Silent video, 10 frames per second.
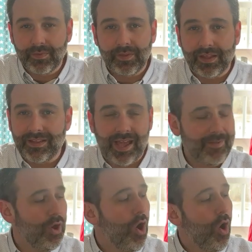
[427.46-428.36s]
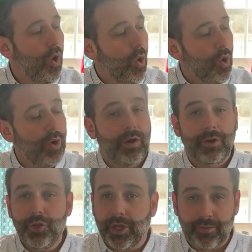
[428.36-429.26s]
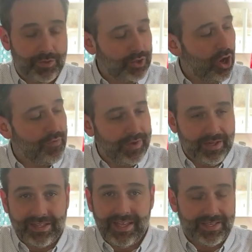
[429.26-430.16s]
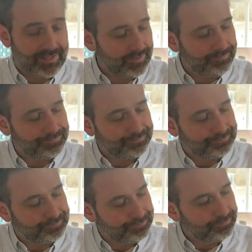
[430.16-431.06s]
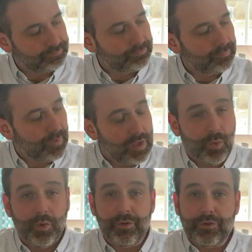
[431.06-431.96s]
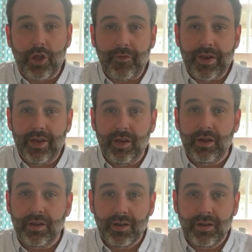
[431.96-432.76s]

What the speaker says: Like that. Or you can resolve it like this. We'll resolve right here.